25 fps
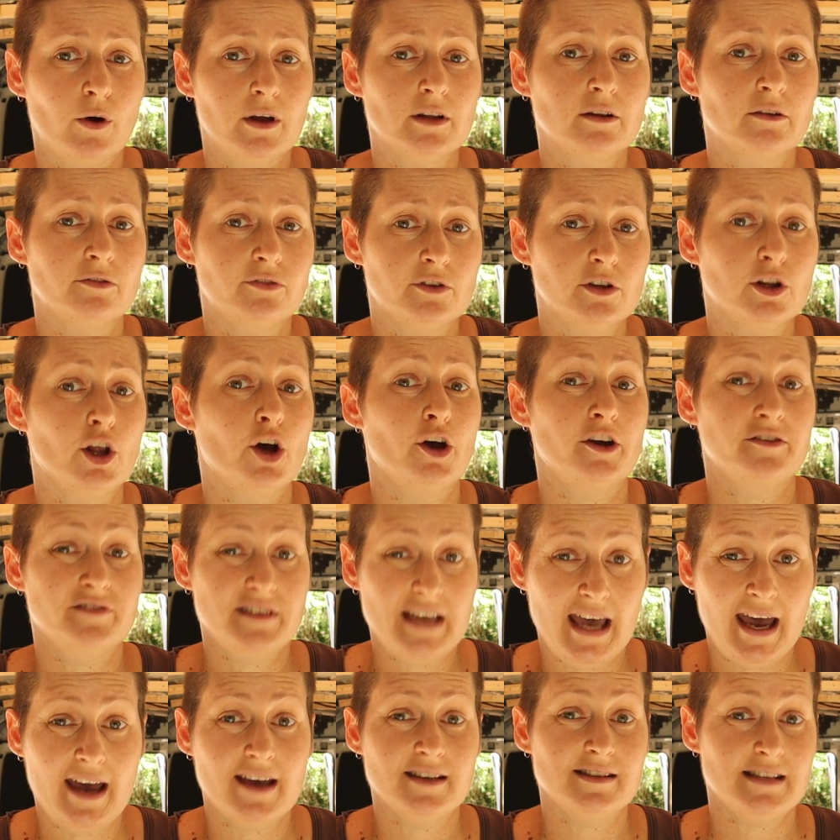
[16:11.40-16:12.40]
oil of
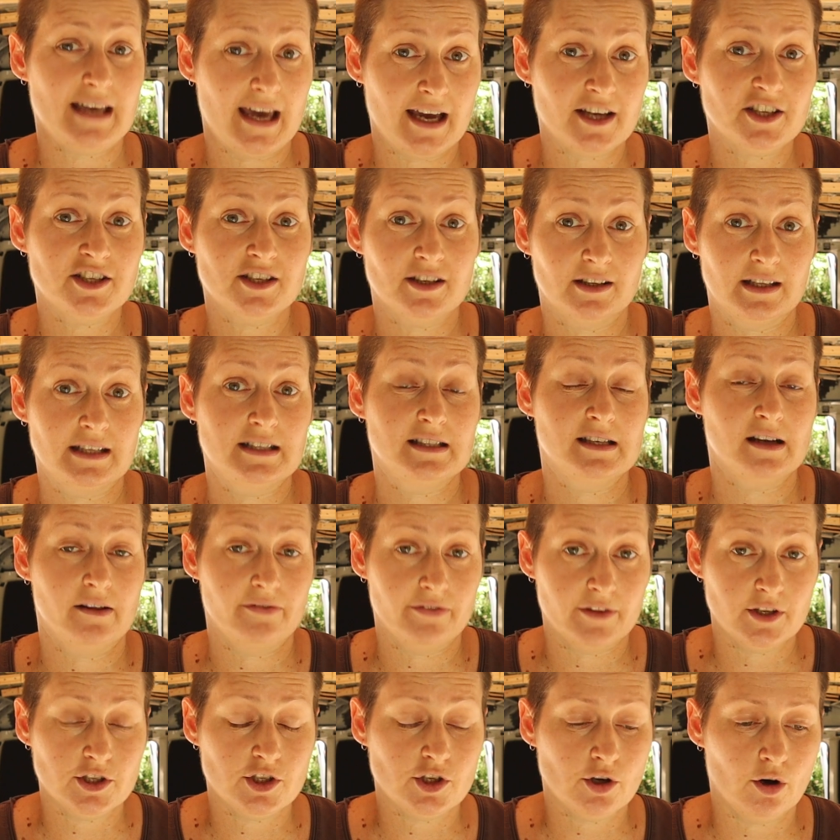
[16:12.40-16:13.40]
cloves has actually
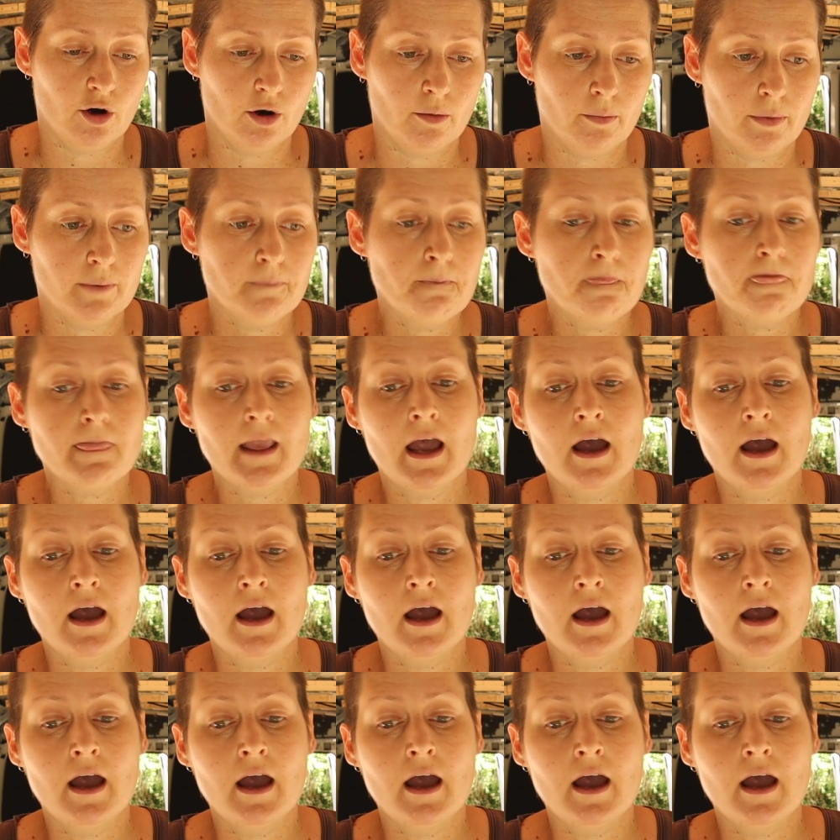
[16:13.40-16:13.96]
done the job.